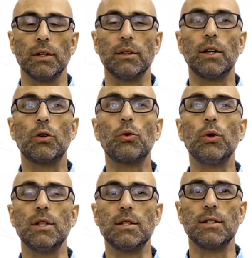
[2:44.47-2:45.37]

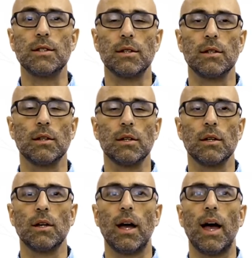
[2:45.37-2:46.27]
decrease
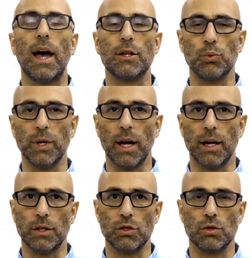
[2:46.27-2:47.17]
as we
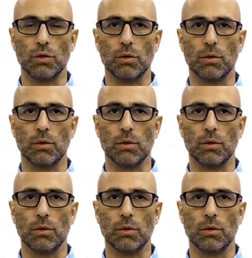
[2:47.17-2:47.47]
age.